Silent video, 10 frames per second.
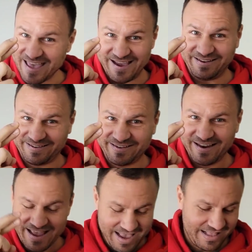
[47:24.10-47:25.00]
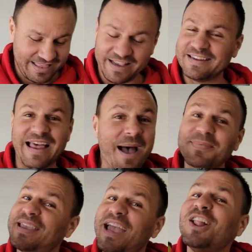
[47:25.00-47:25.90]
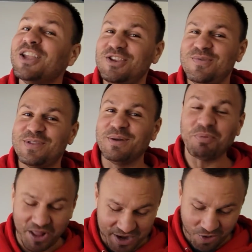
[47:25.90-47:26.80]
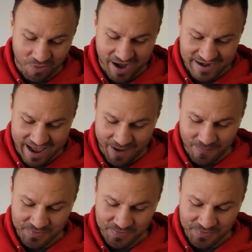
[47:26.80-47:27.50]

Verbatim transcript: this because I'm killing you in the Play-Doh right now.